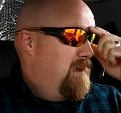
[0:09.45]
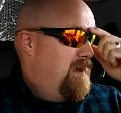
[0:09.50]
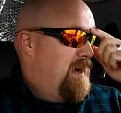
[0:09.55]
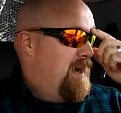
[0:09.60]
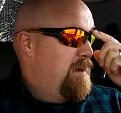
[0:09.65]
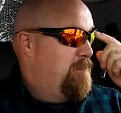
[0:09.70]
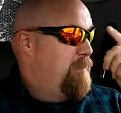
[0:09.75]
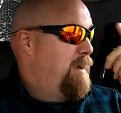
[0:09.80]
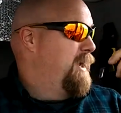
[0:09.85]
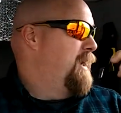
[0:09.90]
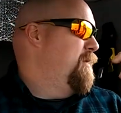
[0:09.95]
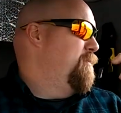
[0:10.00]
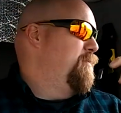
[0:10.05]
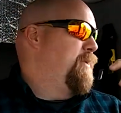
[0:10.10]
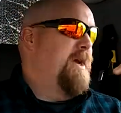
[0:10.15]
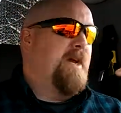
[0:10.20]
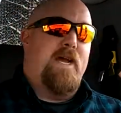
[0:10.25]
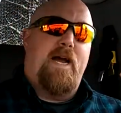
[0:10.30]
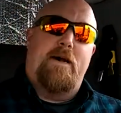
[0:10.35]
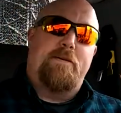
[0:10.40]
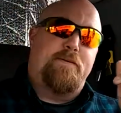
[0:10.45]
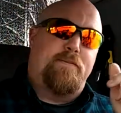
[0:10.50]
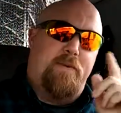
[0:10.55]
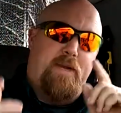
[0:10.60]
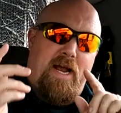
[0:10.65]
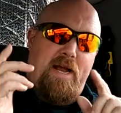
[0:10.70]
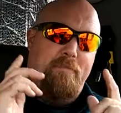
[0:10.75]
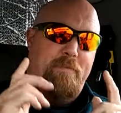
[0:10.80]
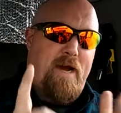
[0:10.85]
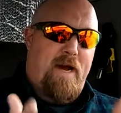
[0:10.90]
I'm making pickups,
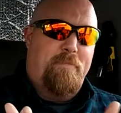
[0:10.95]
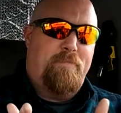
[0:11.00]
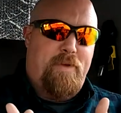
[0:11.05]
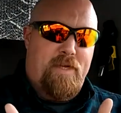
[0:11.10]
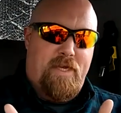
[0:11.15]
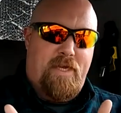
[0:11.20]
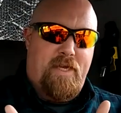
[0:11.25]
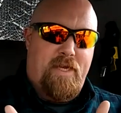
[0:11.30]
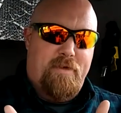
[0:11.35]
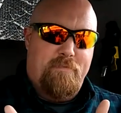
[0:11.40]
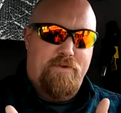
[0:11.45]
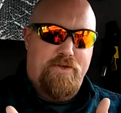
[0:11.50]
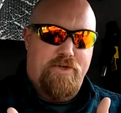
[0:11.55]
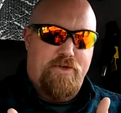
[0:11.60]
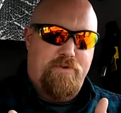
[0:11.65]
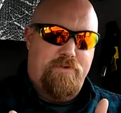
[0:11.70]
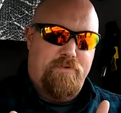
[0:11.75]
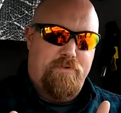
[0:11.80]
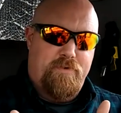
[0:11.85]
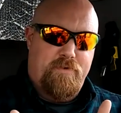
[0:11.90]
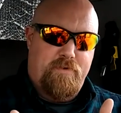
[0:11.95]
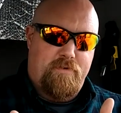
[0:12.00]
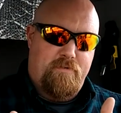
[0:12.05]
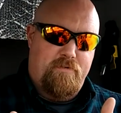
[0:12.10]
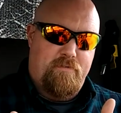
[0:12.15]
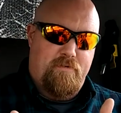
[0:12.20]
but I'm not picking up shoes.